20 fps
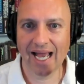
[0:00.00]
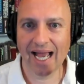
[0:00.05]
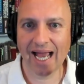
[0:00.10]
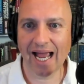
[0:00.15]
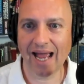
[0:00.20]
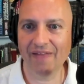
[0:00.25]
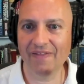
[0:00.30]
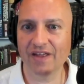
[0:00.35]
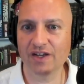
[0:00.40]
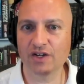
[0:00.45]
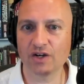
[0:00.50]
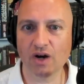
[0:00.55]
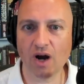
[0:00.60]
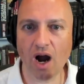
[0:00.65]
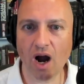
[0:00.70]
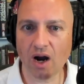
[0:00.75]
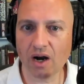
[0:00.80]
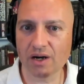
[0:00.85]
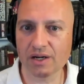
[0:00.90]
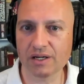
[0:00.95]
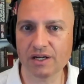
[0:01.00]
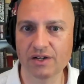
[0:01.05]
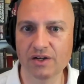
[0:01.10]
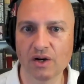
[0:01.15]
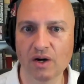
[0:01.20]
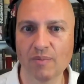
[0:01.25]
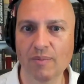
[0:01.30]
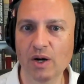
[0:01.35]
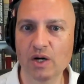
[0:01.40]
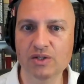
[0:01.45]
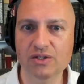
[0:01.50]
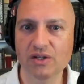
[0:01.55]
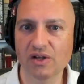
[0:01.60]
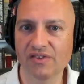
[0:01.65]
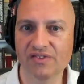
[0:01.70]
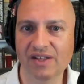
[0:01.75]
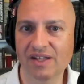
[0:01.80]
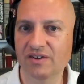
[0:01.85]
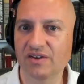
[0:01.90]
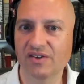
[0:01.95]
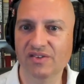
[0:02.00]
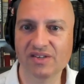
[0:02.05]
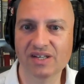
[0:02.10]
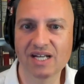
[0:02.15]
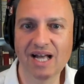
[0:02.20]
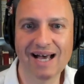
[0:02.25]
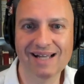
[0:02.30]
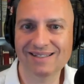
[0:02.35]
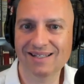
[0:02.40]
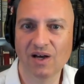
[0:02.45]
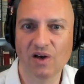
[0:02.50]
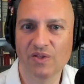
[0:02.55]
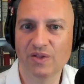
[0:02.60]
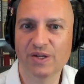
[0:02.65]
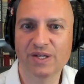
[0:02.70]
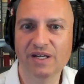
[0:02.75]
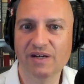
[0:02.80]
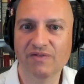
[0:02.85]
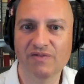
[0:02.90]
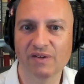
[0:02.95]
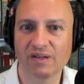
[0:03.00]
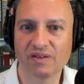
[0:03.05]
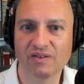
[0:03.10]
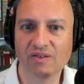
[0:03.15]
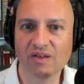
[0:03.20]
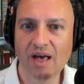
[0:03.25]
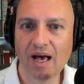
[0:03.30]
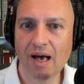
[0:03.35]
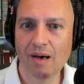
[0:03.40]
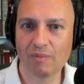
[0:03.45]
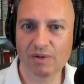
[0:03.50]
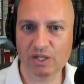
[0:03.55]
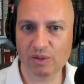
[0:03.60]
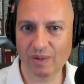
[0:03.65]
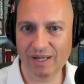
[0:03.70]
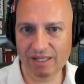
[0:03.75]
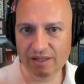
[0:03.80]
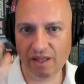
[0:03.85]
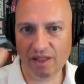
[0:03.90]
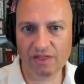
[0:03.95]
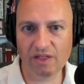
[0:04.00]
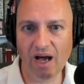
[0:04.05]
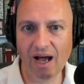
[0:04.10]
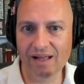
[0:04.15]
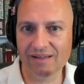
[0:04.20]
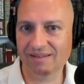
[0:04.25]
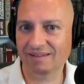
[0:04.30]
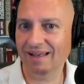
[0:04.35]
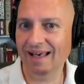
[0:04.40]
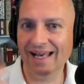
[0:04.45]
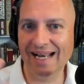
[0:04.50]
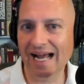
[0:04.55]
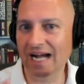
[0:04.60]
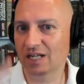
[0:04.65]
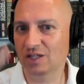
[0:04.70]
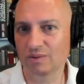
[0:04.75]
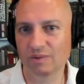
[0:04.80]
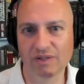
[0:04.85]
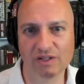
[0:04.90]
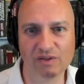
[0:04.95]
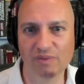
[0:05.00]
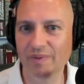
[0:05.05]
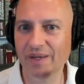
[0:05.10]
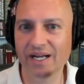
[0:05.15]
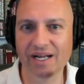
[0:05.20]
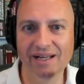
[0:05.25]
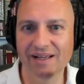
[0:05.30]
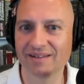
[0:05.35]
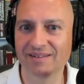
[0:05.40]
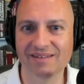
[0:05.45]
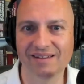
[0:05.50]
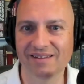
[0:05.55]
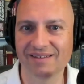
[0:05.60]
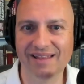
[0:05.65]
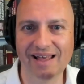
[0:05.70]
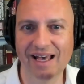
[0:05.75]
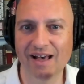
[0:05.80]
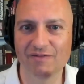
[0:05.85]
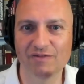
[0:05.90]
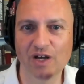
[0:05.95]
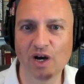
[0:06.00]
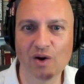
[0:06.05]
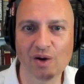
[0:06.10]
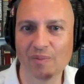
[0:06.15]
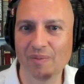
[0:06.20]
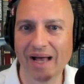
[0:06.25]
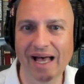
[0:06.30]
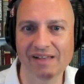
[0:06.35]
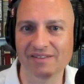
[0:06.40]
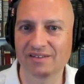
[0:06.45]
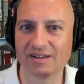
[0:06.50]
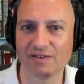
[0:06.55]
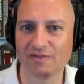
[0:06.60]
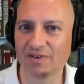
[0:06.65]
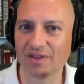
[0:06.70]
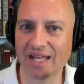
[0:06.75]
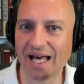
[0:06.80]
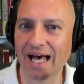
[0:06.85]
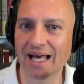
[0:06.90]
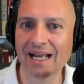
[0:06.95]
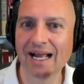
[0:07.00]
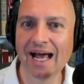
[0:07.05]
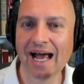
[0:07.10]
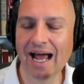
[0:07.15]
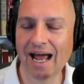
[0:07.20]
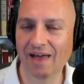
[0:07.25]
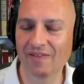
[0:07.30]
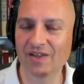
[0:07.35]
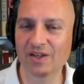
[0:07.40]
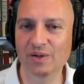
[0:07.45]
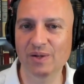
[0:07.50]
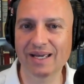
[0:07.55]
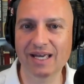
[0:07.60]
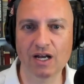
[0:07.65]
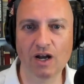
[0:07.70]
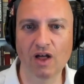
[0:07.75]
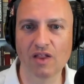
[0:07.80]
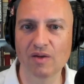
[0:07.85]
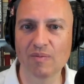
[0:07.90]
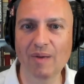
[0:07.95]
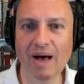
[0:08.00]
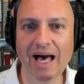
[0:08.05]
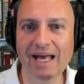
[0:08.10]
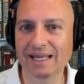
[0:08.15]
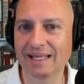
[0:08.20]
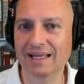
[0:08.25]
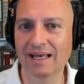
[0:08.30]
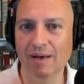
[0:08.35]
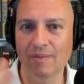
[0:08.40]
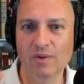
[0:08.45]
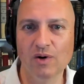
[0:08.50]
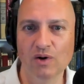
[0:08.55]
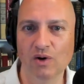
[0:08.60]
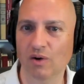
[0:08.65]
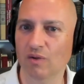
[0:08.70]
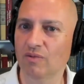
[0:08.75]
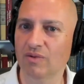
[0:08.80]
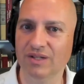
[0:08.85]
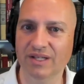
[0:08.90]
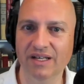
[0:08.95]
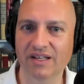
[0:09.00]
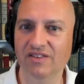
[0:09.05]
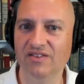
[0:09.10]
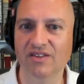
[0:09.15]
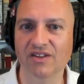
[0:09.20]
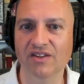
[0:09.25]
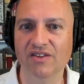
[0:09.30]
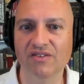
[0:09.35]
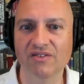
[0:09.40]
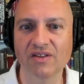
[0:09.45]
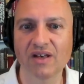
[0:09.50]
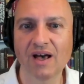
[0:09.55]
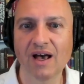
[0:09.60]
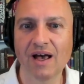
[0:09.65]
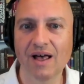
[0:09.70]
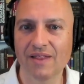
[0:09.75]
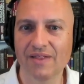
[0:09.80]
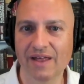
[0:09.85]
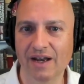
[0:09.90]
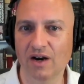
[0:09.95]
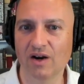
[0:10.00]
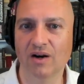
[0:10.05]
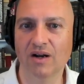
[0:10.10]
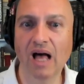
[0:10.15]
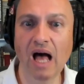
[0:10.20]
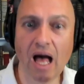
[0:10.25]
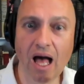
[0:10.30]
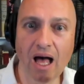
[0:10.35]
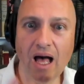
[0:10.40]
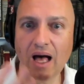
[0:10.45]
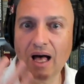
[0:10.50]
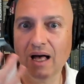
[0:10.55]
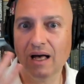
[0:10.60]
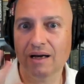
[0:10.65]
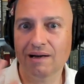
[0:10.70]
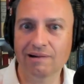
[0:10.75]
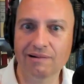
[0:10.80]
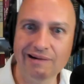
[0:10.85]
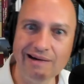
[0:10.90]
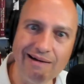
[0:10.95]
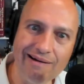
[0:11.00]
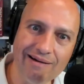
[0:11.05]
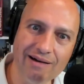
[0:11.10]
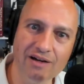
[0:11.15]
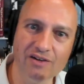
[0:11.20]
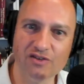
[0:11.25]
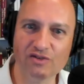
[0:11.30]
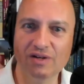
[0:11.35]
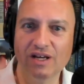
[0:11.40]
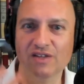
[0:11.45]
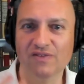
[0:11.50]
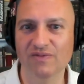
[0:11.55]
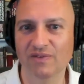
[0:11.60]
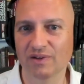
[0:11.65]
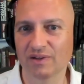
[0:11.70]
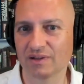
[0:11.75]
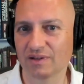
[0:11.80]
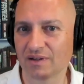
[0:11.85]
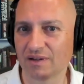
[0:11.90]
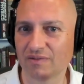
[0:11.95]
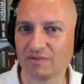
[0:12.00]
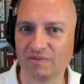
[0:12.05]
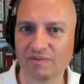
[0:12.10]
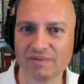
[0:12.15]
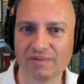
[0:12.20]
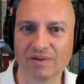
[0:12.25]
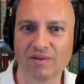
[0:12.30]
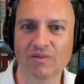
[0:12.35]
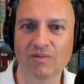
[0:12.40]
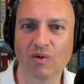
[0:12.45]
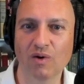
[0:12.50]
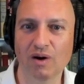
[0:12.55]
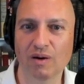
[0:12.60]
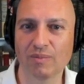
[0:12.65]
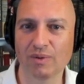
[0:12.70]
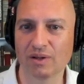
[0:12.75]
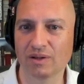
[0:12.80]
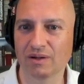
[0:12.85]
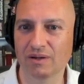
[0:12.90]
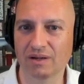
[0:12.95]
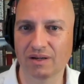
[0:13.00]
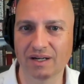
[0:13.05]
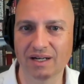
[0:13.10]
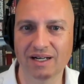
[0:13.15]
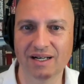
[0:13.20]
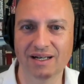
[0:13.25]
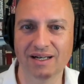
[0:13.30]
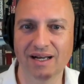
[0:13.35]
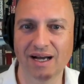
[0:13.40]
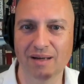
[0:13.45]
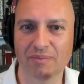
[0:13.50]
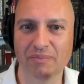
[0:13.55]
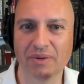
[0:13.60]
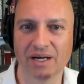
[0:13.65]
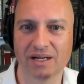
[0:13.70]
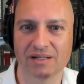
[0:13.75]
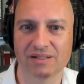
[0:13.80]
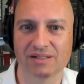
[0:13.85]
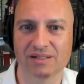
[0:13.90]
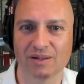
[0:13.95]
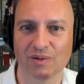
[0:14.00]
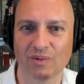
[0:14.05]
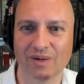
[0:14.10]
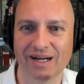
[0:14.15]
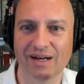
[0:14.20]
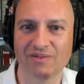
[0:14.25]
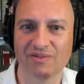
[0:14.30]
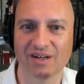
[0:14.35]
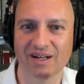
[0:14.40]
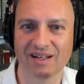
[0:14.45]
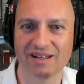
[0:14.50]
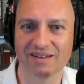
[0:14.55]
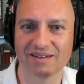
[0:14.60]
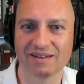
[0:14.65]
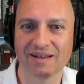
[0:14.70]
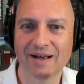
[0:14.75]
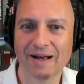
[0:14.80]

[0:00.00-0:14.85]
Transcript: And then your heart, your emotional centers cannot tell the difference between the thoughts and actual experiences. They have no capacity for that. And then you get all the body chemical releases that are stressful or horrible or gut punch or whatever it is,